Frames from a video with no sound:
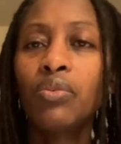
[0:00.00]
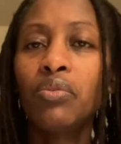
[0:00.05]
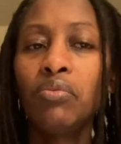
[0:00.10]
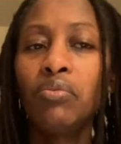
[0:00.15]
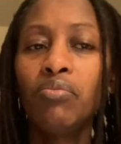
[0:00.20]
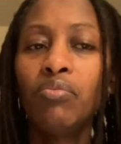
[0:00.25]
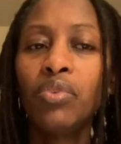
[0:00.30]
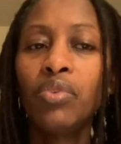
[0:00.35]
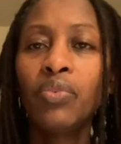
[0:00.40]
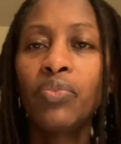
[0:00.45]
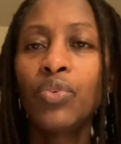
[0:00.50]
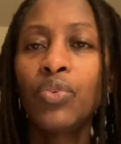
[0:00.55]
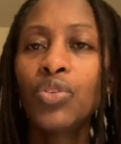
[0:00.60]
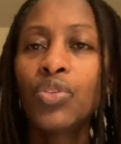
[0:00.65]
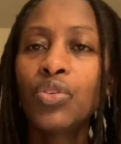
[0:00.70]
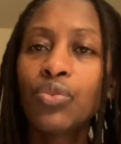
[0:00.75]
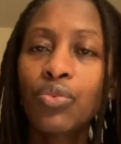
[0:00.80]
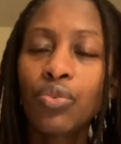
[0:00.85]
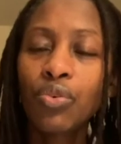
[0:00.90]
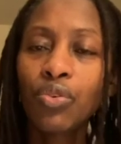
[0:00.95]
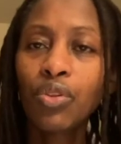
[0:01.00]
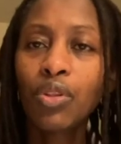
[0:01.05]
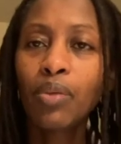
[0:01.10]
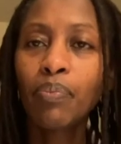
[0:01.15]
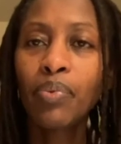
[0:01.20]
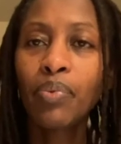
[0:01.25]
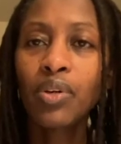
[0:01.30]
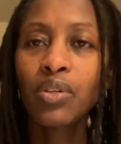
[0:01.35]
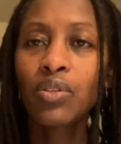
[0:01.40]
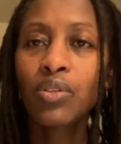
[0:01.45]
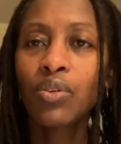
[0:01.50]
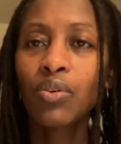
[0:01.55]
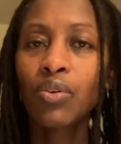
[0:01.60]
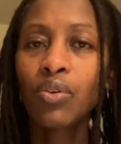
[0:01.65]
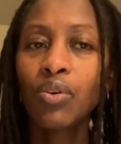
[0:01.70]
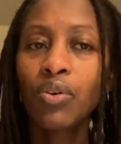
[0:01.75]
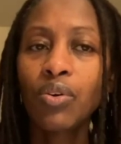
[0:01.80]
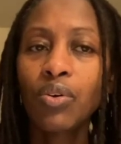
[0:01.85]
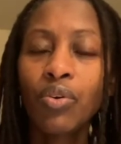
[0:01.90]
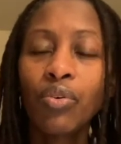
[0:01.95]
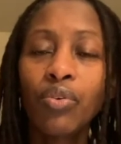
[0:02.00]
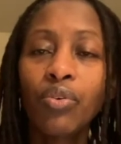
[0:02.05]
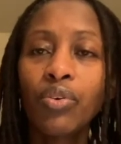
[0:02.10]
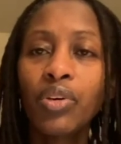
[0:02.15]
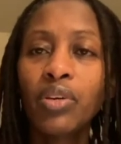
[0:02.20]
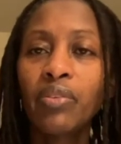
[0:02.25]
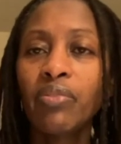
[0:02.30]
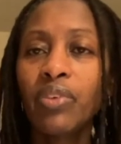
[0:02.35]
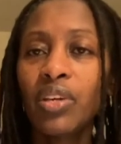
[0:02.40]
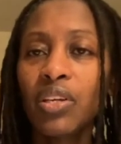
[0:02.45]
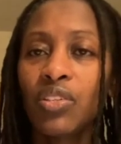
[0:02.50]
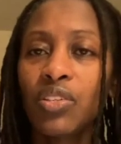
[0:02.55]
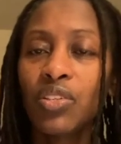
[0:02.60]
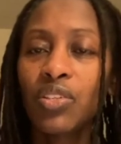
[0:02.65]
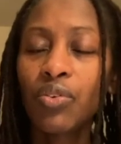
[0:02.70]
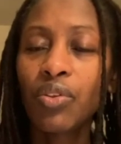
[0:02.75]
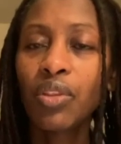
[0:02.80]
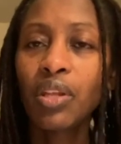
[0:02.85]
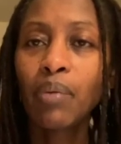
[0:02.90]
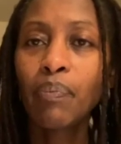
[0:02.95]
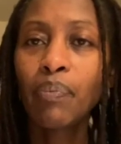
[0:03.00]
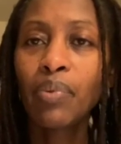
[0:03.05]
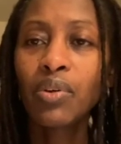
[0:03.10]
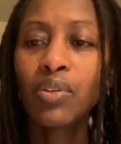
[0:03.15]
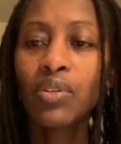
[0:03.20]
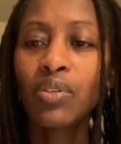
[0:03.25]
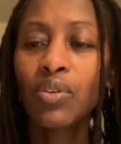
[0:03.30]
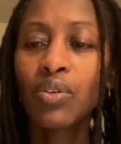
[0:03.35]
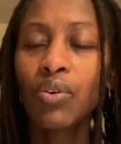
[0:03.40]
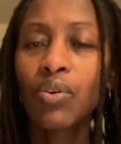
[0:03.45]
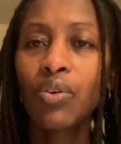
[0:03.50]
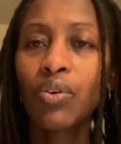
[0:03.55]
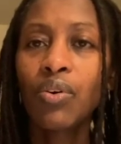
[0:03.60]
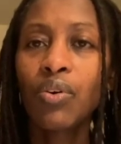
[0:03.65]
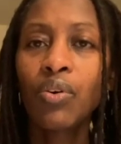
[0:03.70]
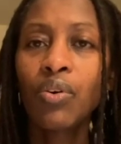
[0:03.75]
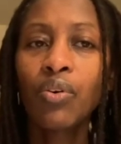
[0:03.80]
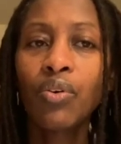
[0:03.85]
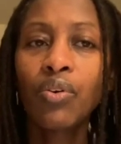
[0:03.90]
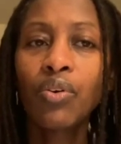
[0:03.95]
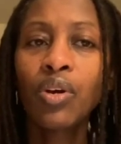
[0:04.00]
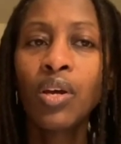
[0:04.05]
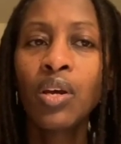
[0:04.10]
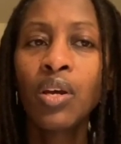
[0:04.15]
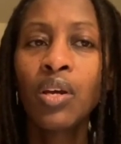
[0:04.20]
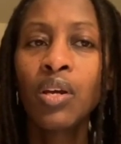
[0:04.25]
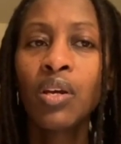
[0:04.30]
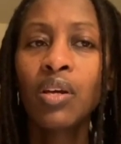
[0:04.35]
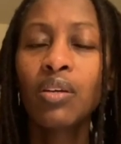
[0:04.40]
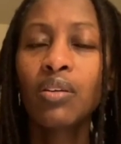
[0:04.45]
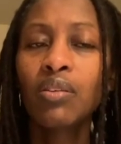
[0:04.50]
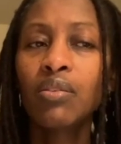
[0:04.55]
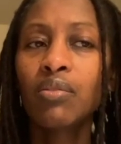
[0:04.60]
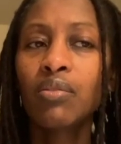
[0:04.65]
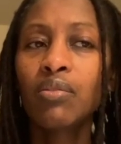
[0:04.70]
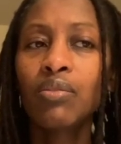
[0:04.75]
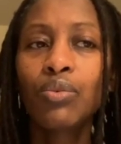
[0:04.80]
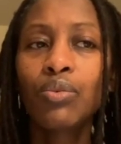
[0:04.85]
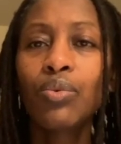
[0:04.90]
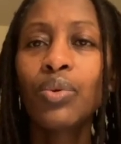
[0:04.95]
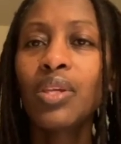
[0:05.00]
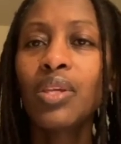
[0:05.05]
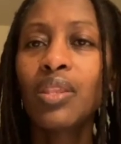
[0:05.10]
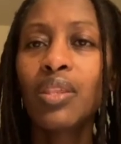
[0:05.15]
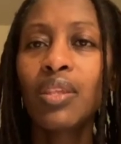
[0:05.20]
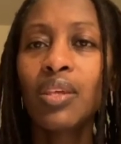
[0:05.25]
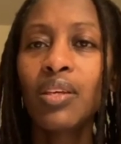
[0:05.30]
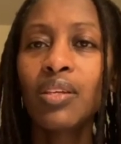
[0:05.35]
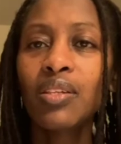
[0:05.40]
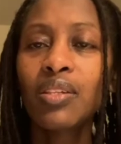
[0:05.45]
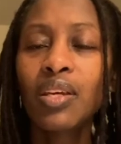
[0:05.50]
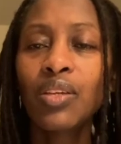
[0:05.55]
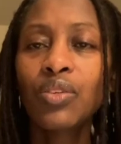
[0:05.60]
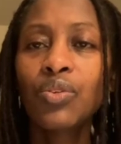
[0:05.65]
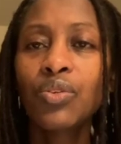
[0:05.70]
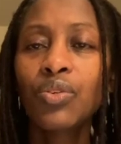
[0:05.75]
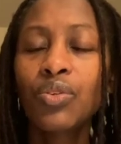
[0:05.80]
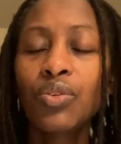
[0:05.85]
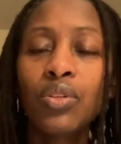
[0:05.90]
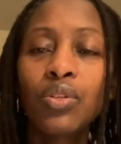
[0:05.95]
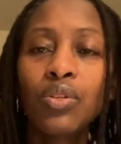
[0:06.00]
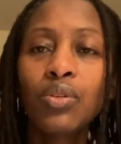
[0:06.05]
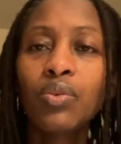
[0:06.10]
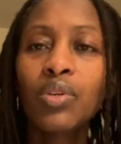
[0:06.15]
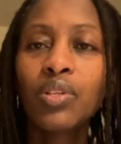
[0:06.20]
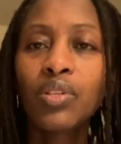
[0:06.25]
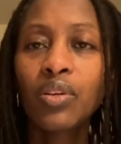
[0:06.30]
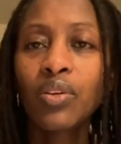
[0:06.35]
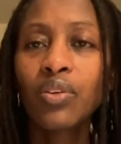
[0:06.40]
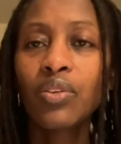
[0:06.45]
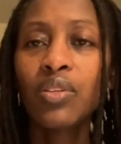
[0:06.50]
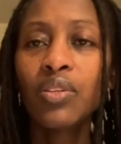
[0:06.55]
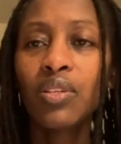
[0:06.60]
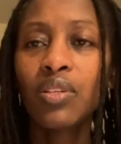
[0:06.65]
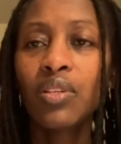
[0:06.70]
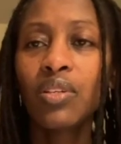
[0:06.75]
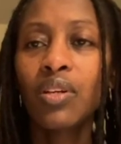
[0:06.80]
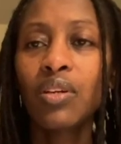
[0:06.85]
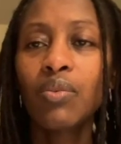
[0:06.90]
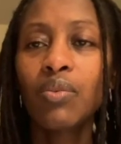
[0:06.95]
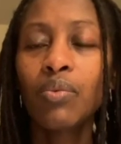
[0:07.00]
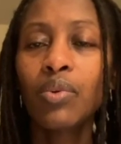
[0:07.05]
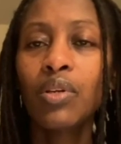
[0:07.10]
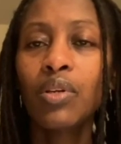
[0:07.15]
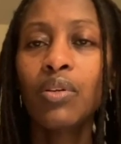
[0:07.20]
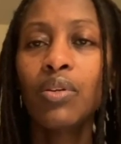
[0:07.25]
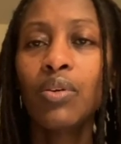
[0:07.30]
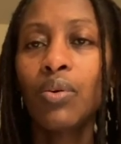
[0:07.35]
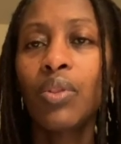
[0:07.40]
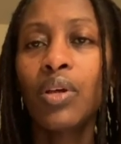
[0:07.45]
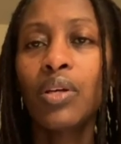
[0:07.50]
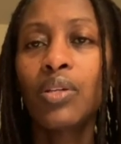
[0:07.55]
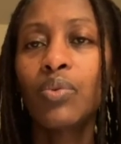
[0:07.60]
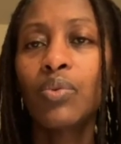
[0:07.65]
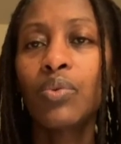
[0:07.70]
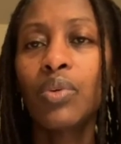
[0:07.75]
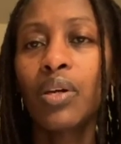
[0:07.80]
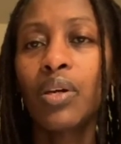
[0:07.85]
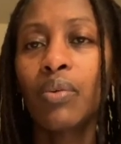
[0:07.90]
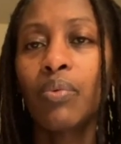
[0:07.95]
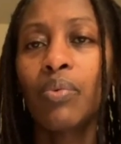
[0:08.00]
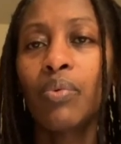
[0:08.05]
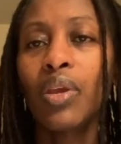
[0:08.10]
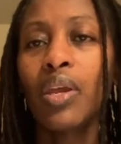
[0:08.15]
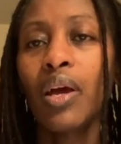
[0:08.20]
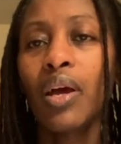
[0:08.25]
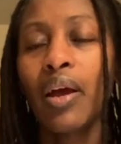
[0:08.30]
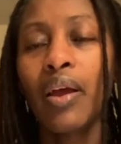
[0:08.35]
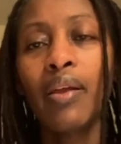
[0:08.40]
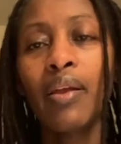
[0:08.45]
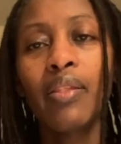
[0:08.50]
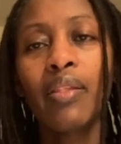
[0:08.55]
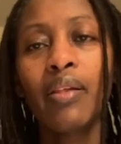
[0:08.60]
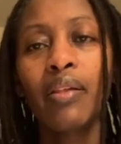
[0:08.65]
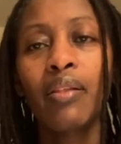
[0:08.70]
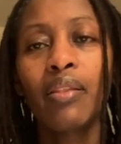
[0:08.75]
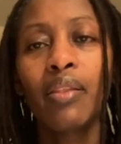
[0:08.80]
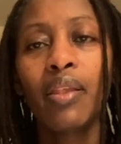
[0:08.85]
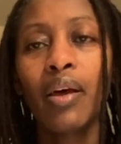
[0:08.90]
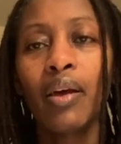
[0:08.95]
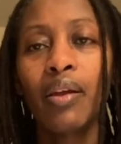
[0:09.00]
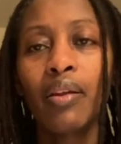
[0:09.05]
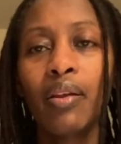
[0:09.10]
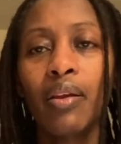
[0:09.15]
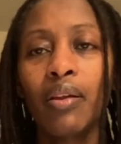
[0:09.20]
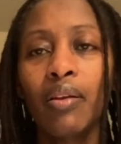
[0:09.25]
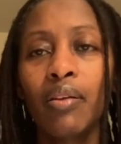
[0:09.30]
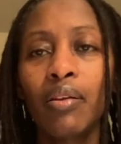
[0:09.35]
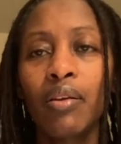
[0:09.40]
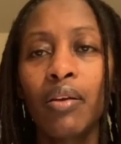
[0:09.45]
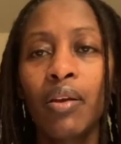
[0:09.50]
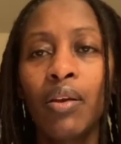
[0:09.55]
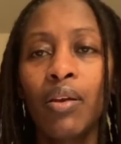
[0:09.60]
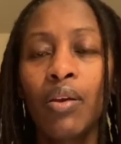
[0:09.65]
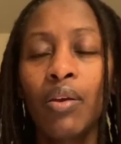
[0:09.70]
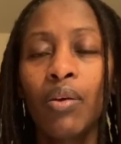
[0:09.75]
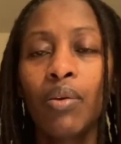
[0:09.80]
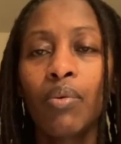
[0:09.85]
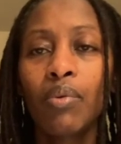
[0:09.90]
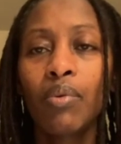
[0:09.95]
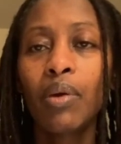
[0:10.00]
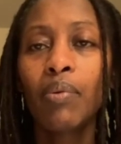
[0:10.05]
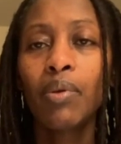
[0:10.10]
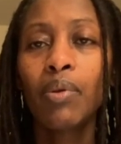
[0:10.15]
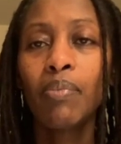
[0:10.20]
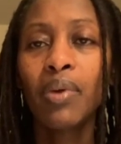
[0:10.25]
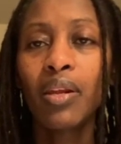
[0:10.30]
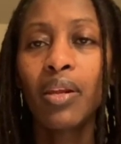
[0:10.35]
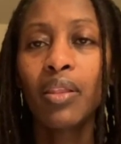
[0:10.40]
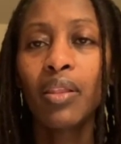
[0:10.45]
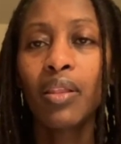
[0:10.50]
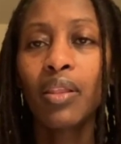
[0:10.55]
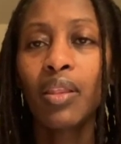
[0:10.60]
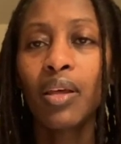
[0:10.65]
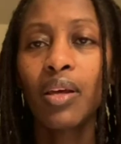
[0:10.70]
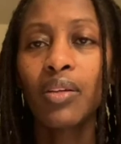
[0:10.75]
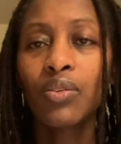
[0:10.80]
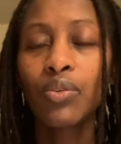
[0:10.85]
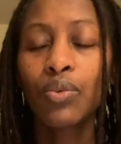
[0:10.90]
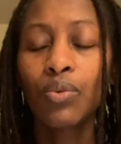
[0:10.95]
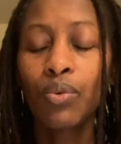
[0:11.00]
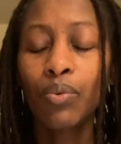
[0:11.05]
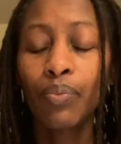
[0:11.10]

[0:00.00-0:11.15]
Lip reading: refusing to talk to the person, or revenging on that person, or doing things that you shouldn't do as a Christian. We know that we are way higher than that and we are way better than that. So